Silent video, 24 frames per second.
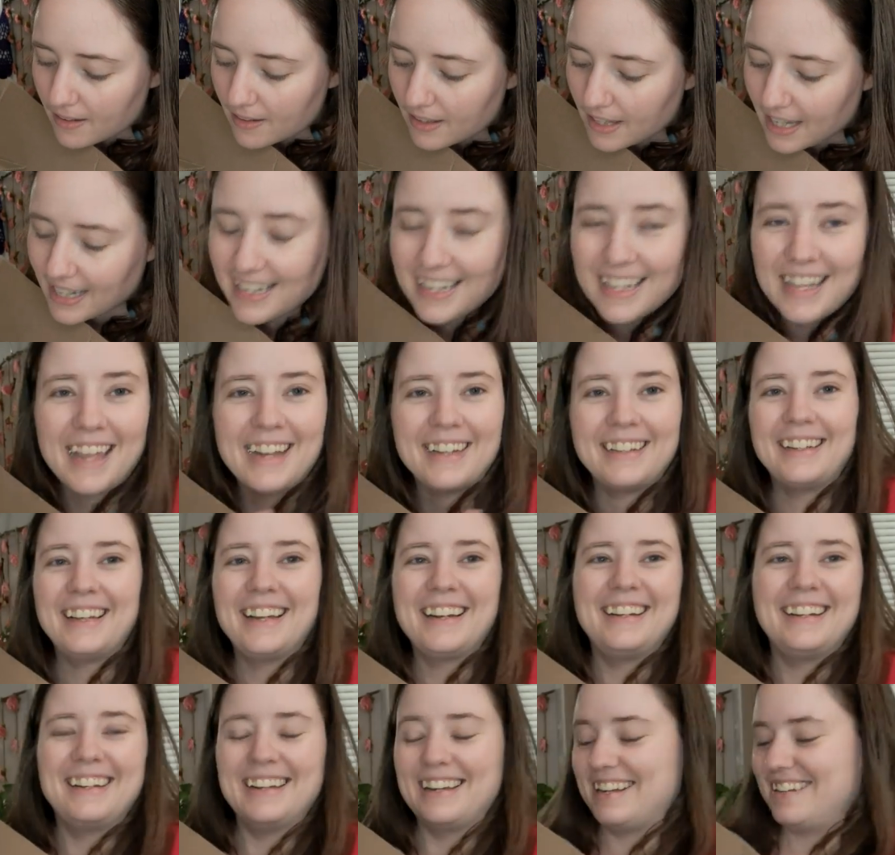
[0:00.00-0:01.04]
Candy cane
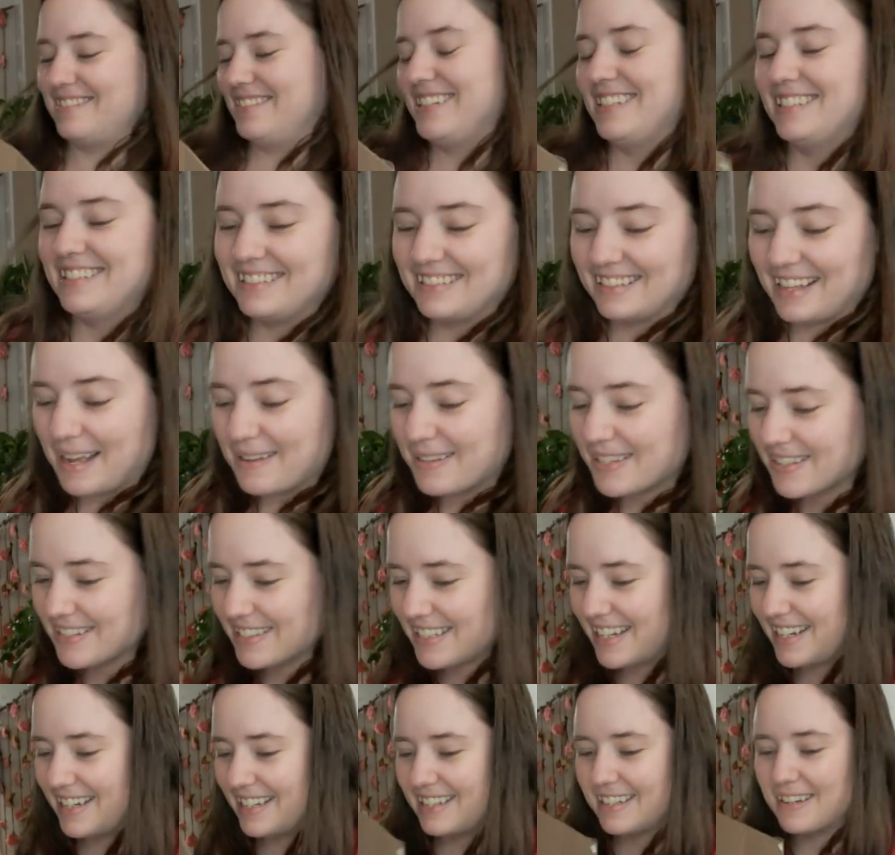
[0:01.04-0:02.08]
lane. Anyways, I'm so
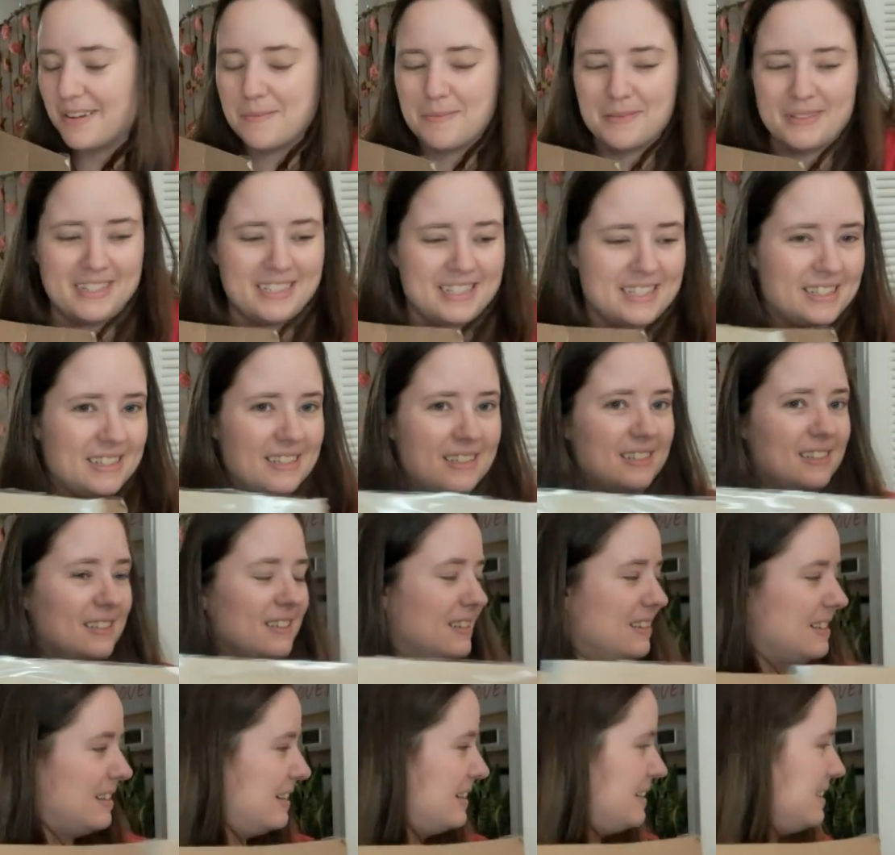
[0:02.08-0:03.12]
excited to open these.
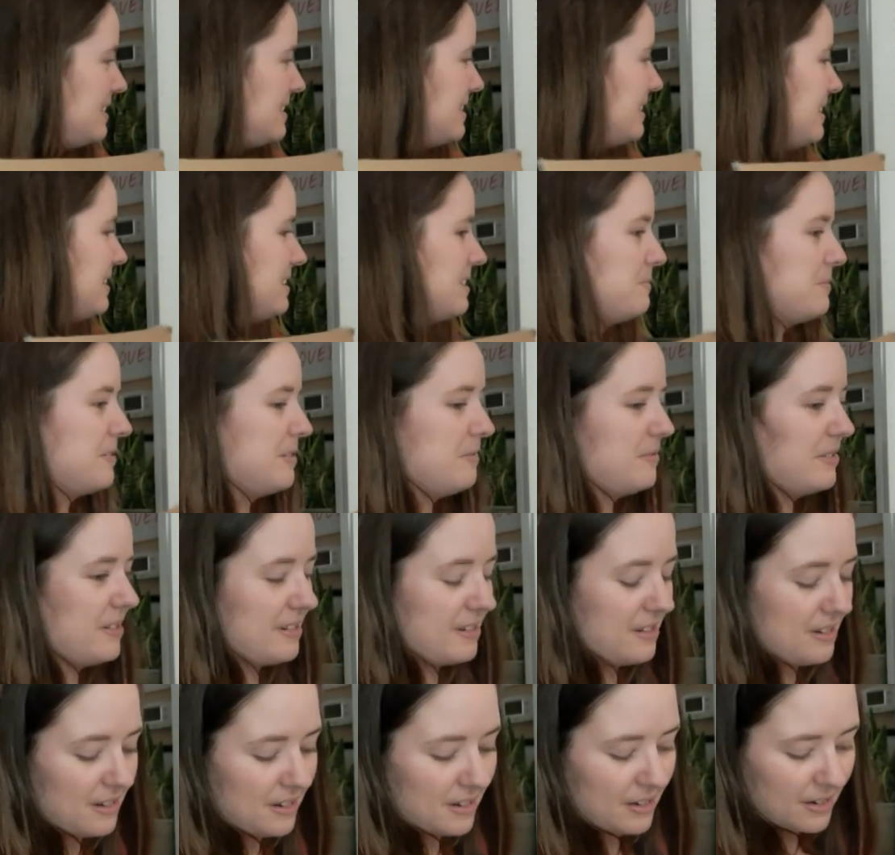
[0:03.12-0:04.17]
I need to set it somewhere where
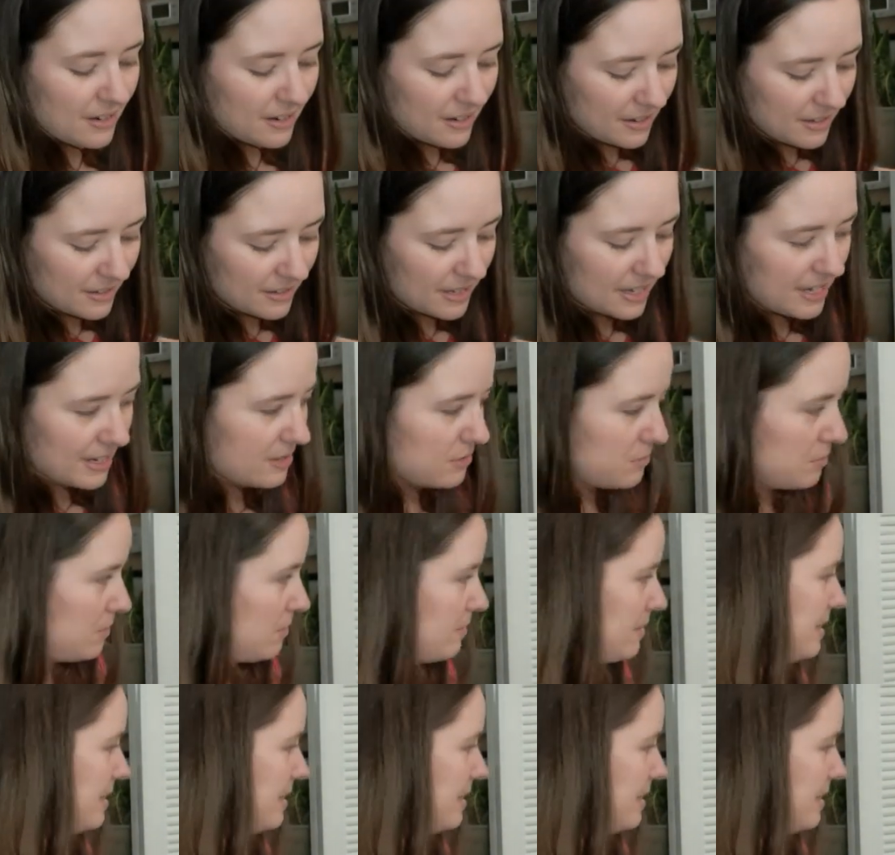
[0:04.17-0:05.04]
kids won't